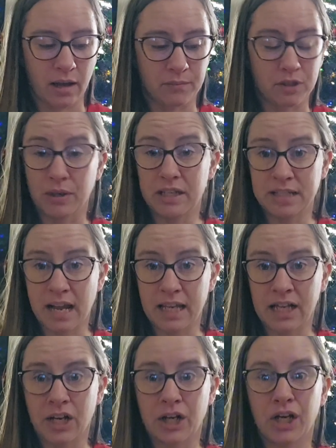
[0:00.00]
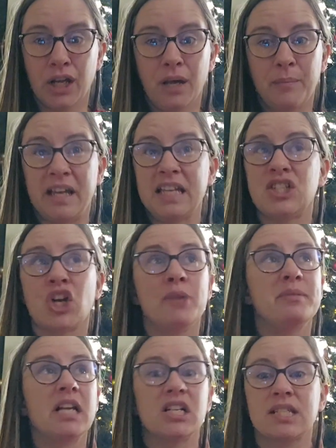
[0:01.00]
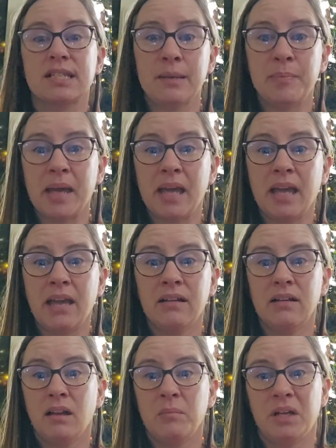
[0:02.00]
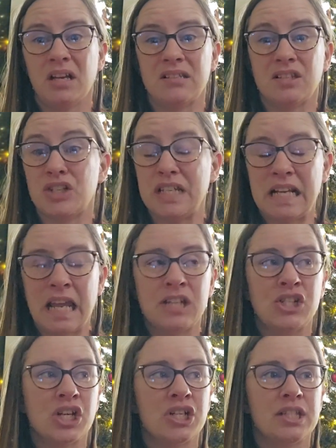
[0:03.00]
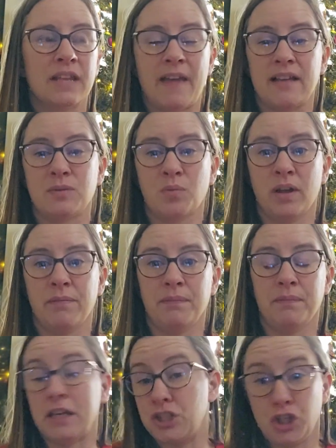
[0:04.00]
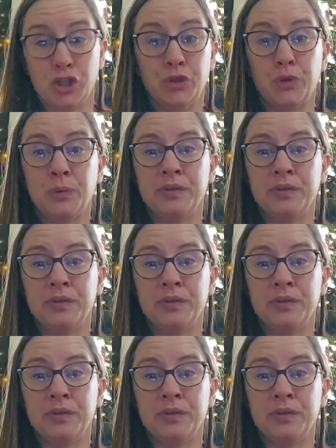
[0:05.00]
So he's not here. My kids are upstairs sleeping because they're teenagers, and that's what they do.